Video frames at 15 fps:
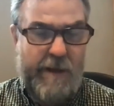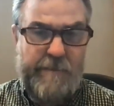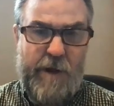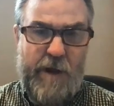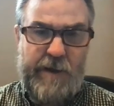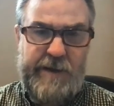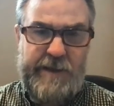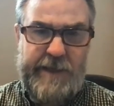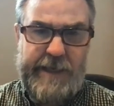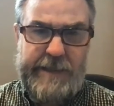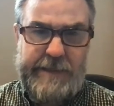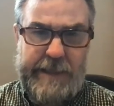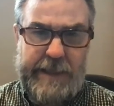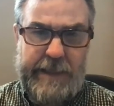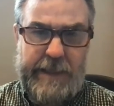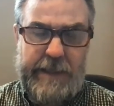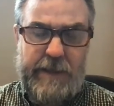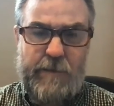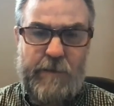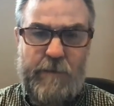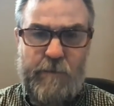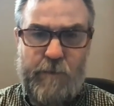polytheistic
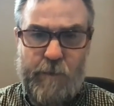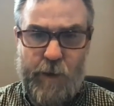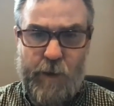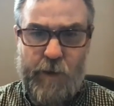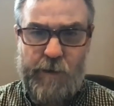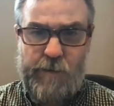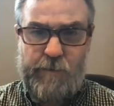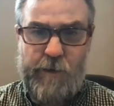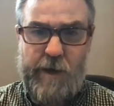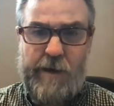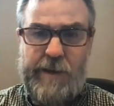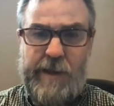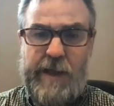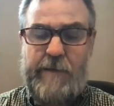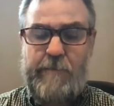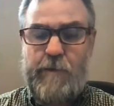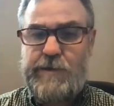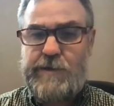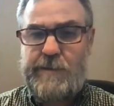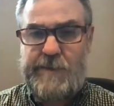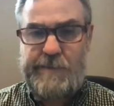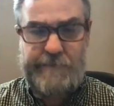world where they
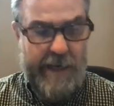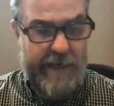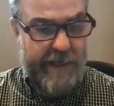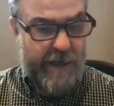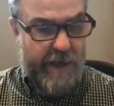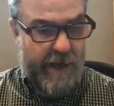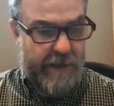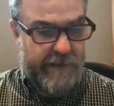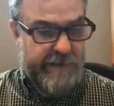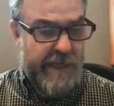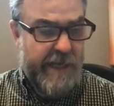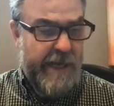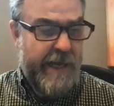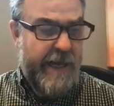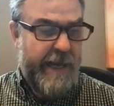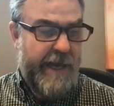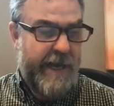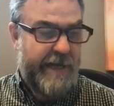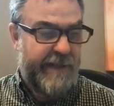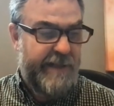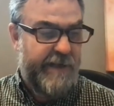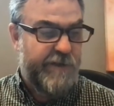worshipped many gods,
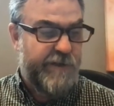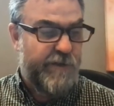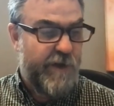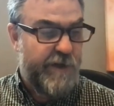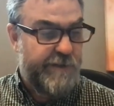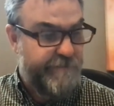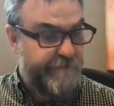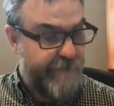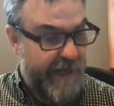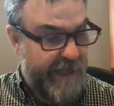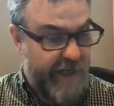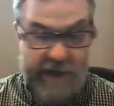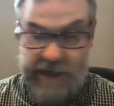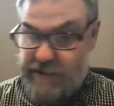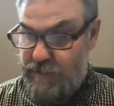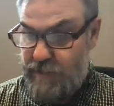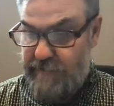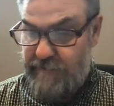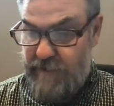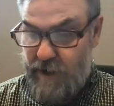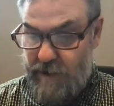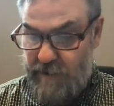and in their stories, many gods were
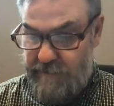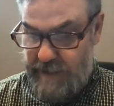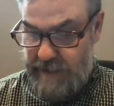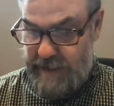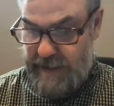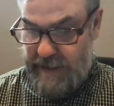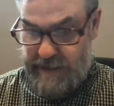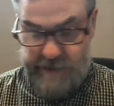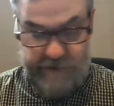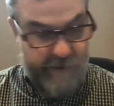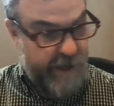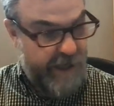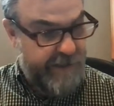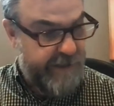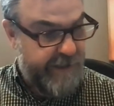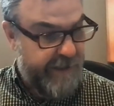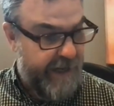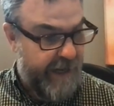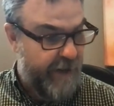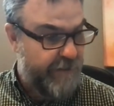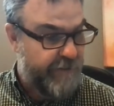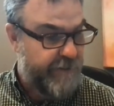involved in the creation
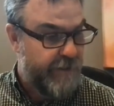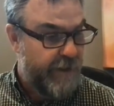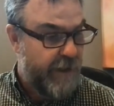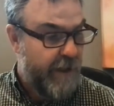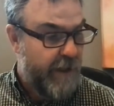accounts.